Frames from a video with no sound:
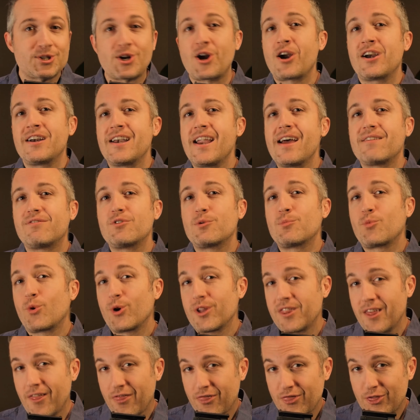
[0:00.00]
are never more
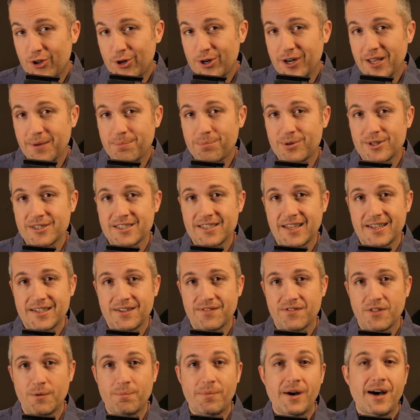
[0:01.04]
than 30% of
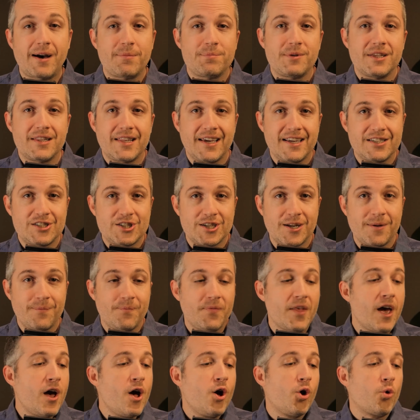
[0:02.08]
the population,
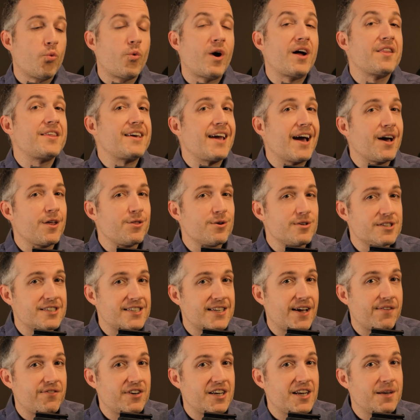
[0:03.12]
while the other
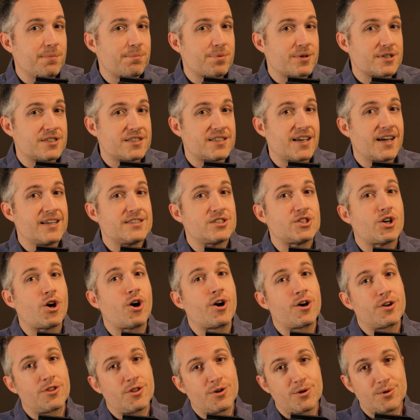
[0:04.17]
70%
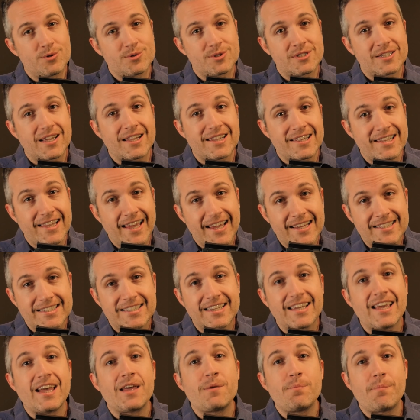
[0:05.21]
are those
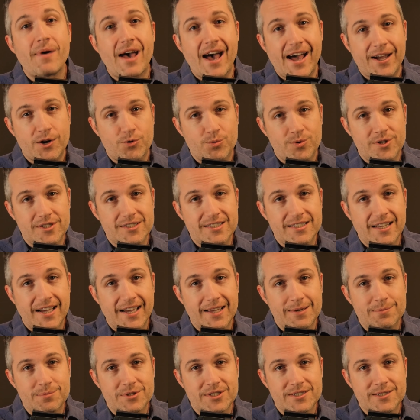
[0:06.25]
lazy and backward
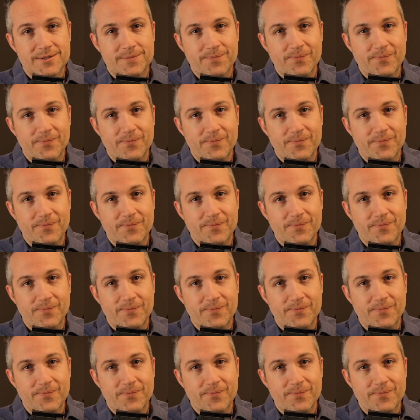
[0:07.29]
types.